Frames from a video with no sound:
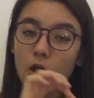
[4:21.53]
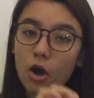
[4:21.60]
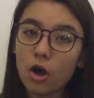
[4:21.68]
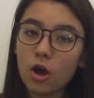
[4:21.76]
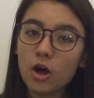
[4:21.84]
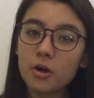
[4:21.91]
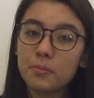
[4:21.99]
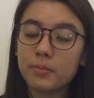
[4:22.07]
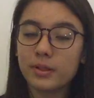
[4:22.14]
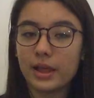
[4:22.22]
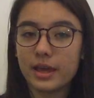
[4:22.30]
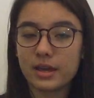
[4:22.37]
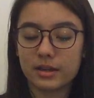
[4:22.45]
all
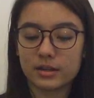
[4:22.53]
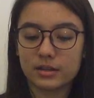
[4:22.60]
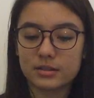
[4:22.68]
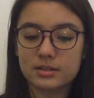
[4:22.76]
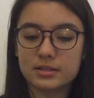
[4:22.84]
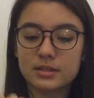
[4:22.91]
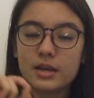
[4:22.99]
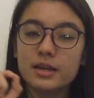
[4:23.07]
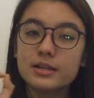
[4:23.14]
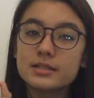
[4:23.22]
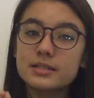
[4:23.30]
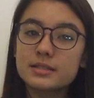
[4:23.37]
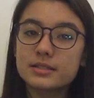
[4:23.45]
players
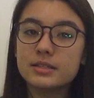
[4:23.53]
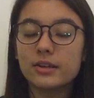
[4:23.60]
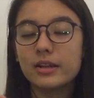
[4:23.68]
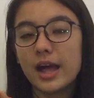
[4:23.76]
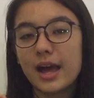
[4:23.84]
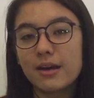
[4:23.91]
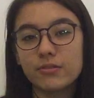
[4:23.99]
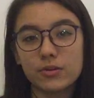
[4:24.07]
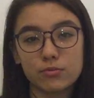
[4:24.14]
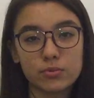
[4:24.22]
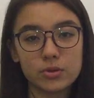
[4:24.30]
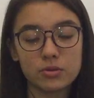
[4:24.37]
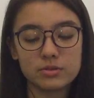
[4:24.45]
still have
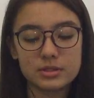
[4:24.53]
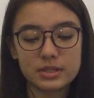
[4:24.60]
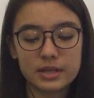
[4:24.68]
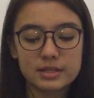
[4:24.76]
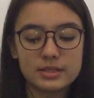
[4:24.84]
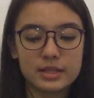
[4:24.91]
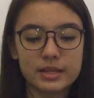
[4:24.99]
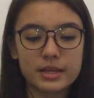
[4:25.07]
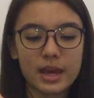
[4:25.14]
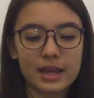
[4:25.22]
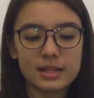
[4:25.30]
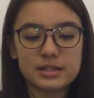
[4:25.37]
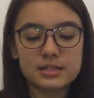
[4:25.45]
a route to
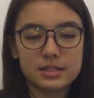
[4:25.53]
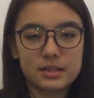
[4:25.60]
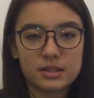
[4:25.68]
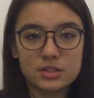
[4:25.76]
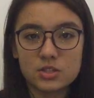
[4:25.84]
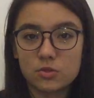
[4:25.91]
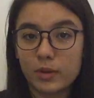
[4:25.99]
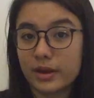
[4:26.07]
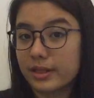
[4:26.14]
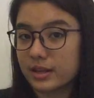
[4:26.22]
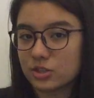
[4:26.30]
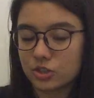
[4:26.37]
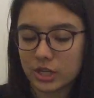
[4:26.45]
get to where
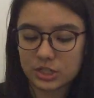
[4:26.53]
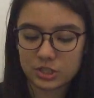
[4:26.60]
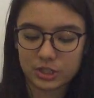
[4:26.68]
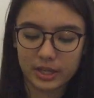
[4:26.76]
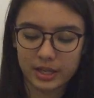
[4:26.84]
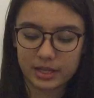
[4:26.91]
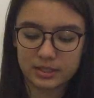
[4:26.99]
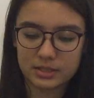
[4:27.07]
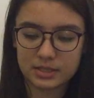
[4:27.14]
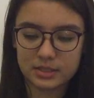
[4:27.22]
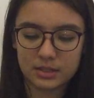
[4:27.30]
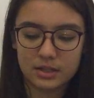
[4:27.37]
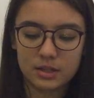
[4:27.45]
their treasure
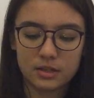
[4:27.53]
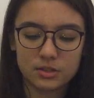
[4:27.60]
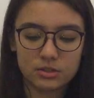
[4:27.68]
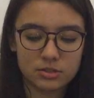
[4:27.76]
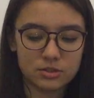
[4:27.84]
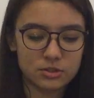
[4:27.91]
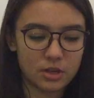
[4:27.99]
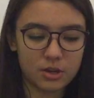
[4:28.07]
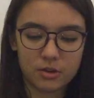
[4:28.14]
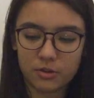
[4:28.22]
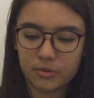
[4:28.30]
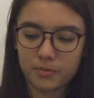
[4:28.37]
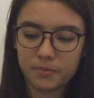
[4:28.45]
is.
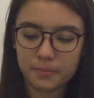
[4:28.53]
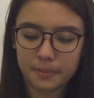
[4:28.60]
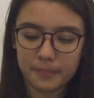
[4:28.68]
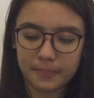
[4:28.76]
So